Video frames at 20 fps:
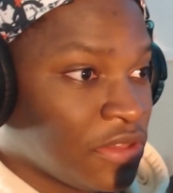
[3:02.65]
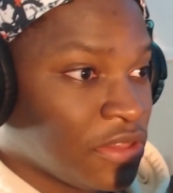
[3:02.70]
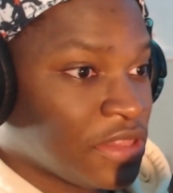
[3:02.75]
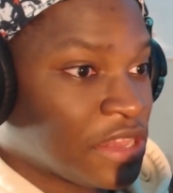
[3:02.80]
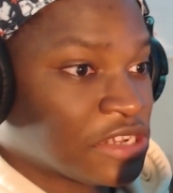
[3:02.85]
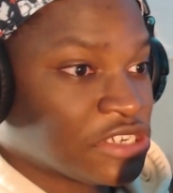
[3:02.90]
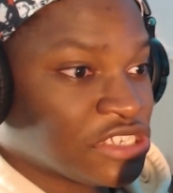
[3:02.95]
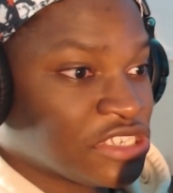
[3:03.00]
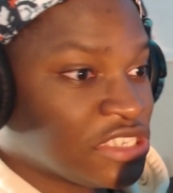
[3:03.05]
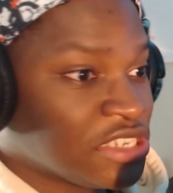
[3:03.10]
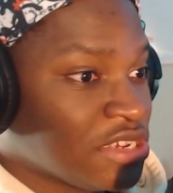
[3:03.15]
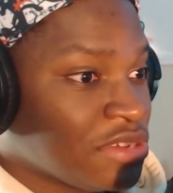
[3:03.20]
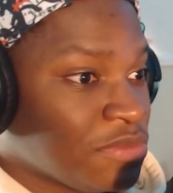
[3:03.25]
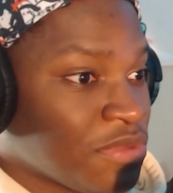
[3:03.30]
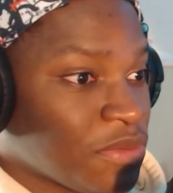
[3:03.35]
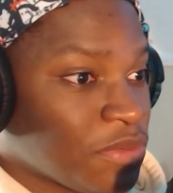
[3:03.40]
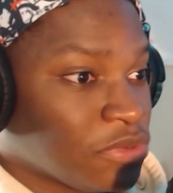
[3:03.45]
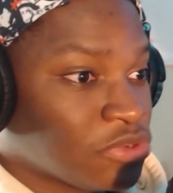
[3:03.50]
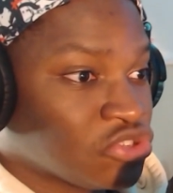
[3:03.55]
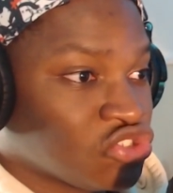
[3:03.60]
Like just seeing
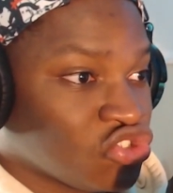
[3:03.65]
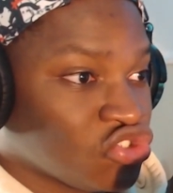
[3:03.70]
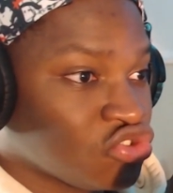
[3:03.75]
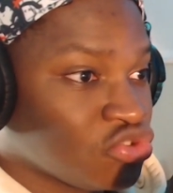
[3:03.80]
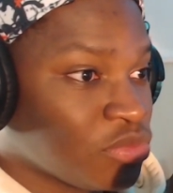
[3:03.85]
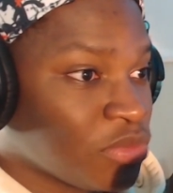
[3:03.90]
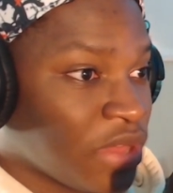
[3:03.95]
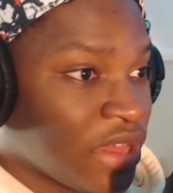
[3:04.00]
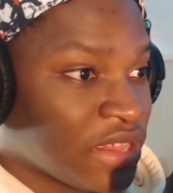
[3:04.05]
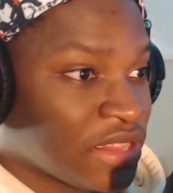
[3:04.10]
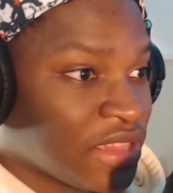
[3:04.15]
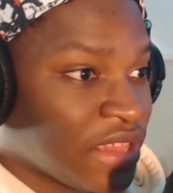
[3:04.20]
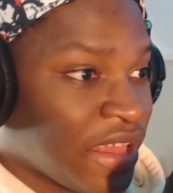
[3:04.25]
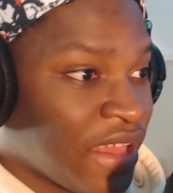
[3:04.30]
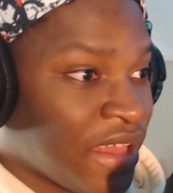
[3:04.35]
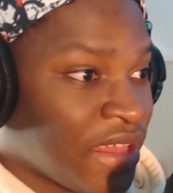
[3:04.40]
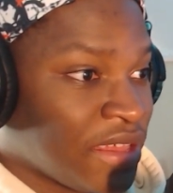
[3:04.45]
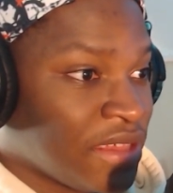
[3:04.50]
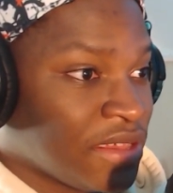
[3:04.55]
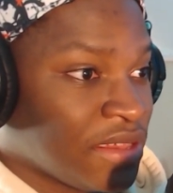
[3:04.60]
people zoom like
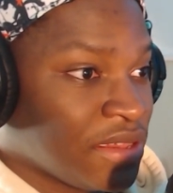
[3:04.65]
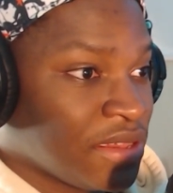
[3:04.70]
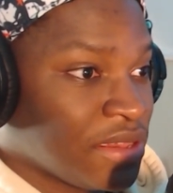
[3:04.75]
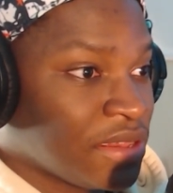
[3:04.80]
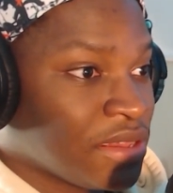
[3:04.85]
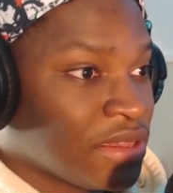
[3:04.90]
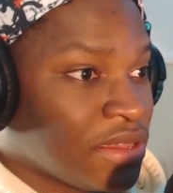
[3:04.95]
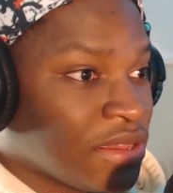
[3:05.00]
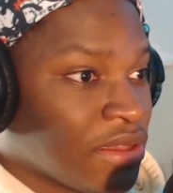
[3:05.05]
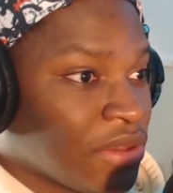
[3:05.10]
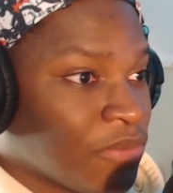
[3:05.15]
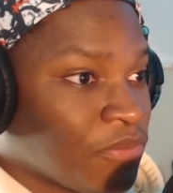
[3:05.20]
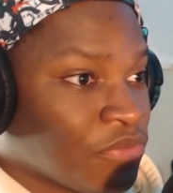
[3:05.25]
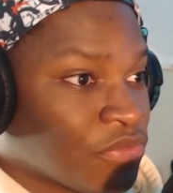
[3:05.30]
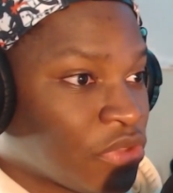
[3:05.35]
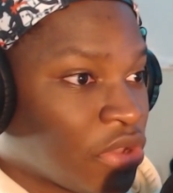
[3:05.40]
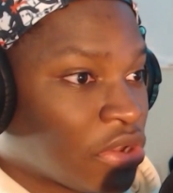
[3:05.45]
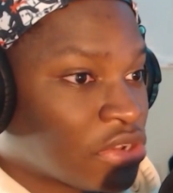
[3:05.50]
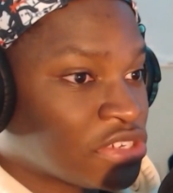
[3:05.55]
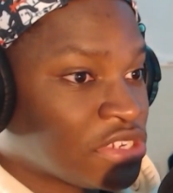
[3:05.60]
that.
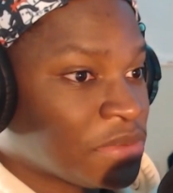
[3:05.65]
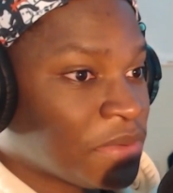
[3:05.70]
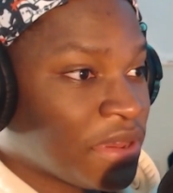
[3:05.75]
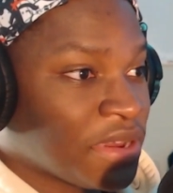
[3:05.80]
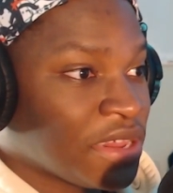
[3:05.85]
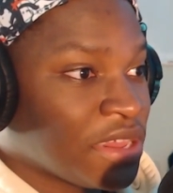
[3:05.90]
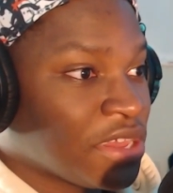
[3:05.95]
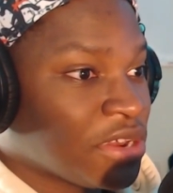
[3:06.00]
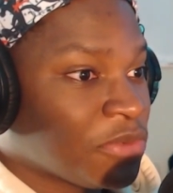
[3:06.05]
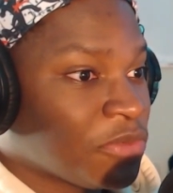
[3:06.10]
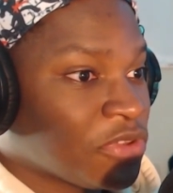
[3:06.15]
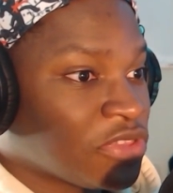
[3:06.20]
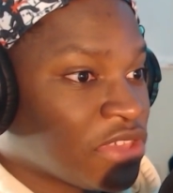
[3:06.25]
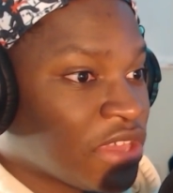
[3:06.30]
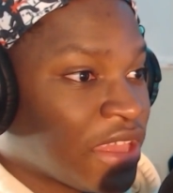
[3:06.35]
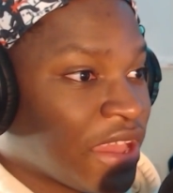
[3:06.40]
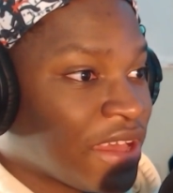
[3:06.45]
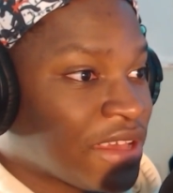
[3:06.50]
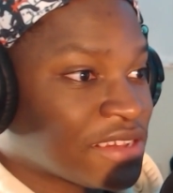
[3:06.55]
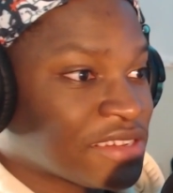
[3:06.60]
Oh, is he about to hit him with a
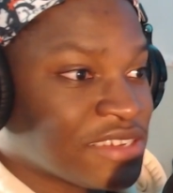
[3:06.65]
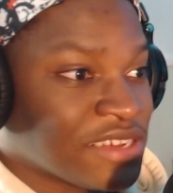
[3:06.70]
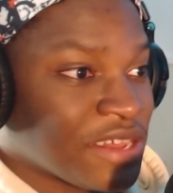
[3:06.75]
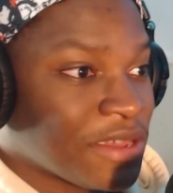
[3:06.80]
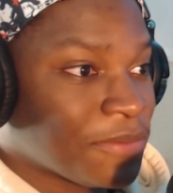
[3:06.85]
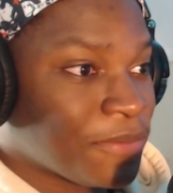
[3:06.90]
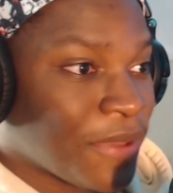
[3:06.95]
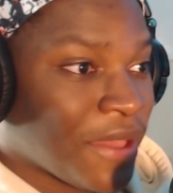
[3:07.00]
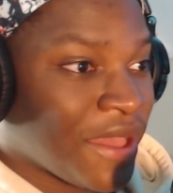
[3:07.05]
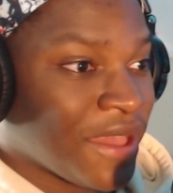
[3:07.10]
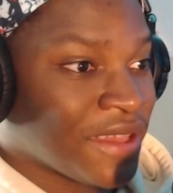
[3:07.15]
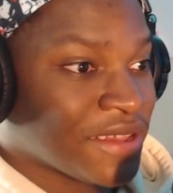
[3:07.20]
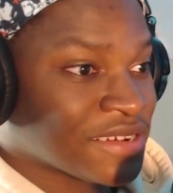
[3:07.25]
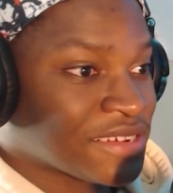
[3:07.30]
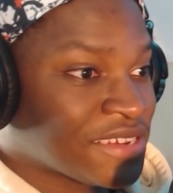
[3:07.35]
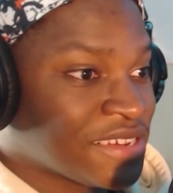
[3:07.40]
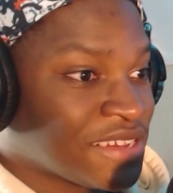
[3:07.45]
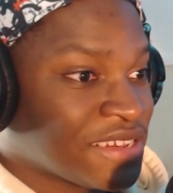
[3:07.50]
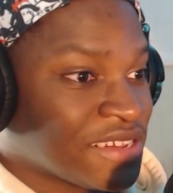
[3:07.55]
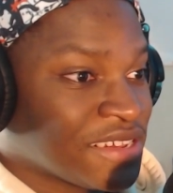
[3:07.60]
galaxy impact?